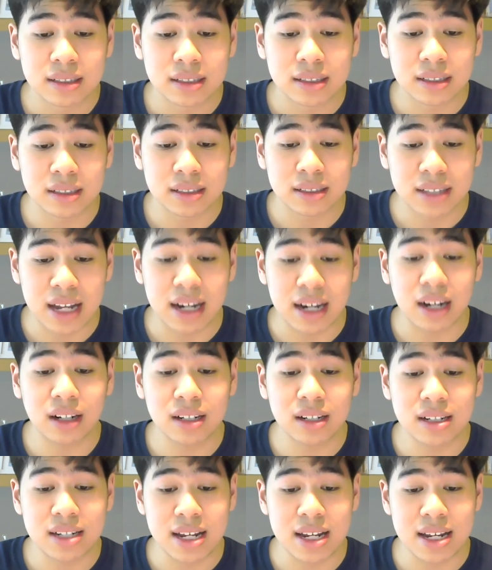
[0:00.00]
So
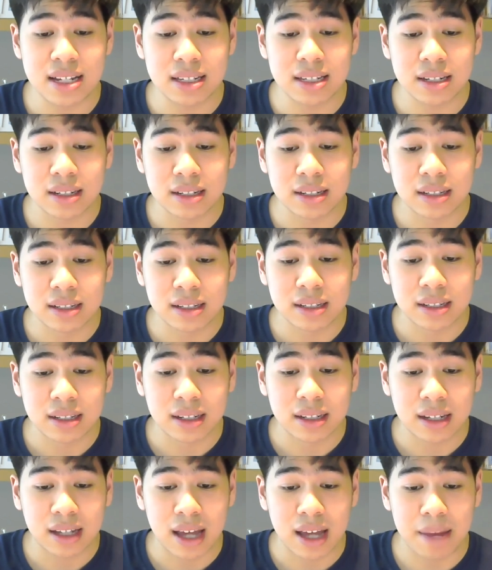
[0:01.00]
technologies
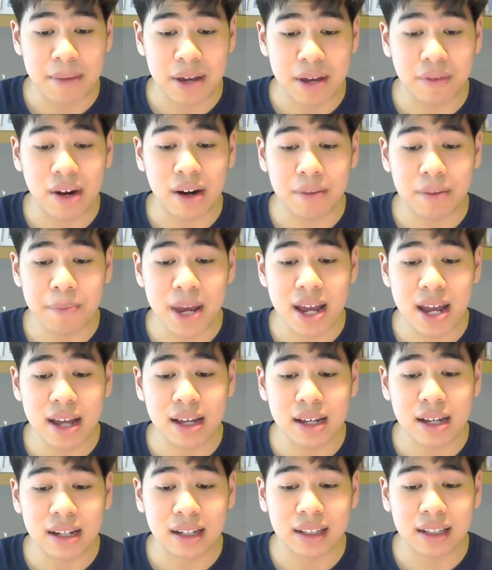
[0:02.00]
can be very big,
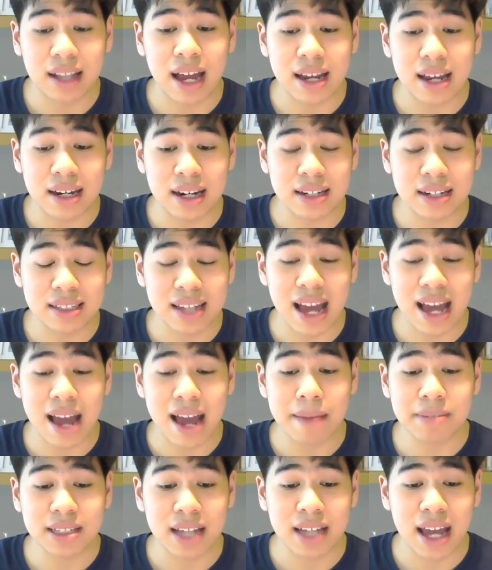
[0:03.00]
like the
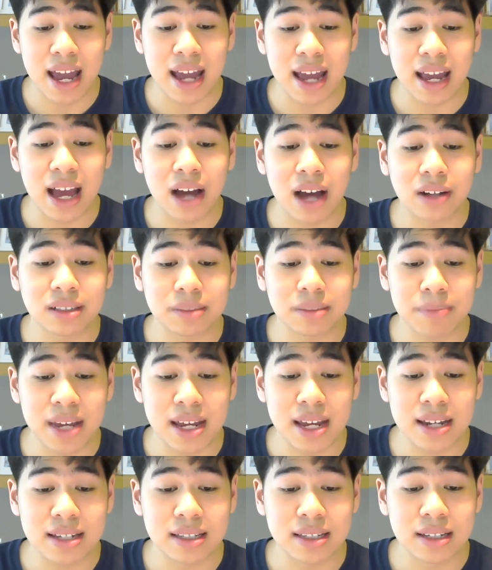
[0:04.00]
Skype, Hangouts,
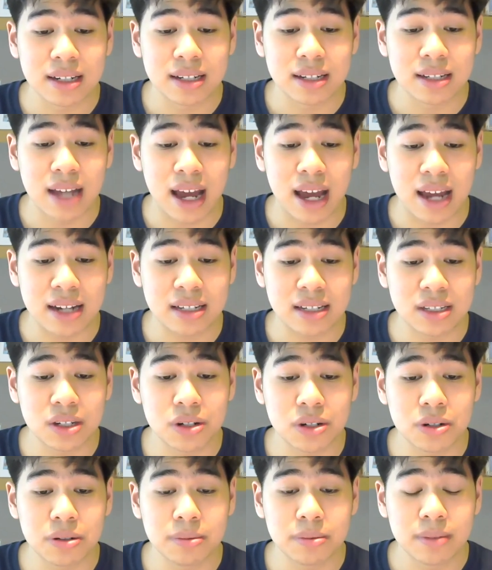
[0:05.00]
Meets, and
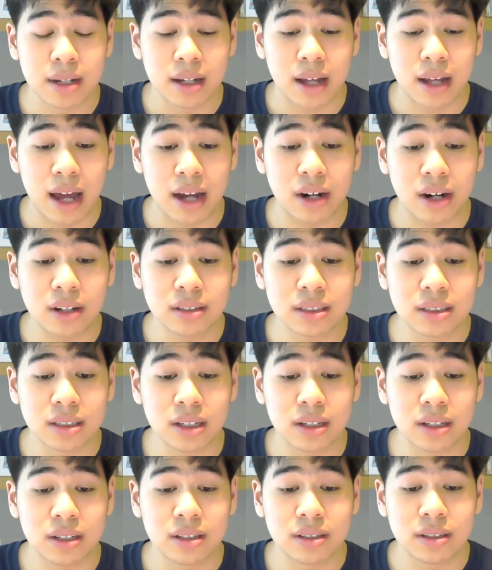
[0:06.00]
Zoom, and
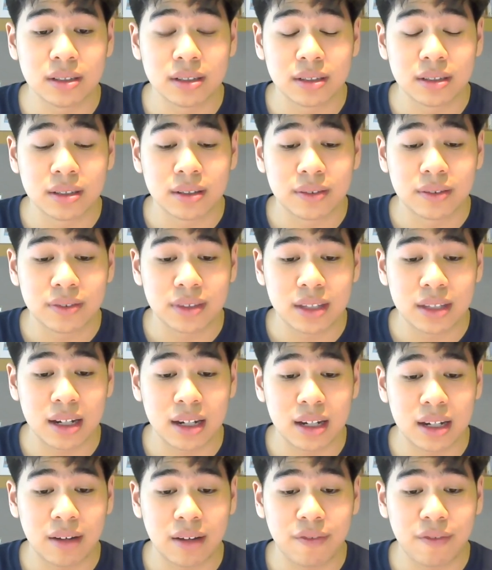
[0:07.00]
also
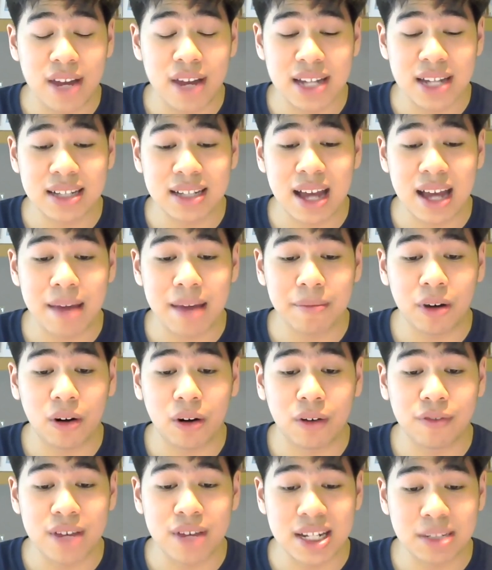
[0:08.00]
the FaceTime
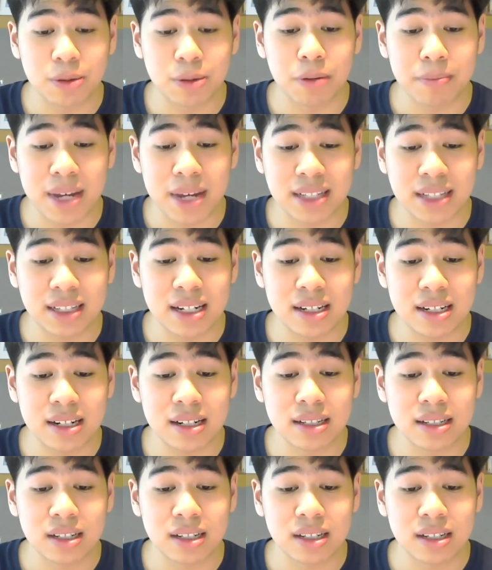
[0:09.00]
or Facebook Messengers.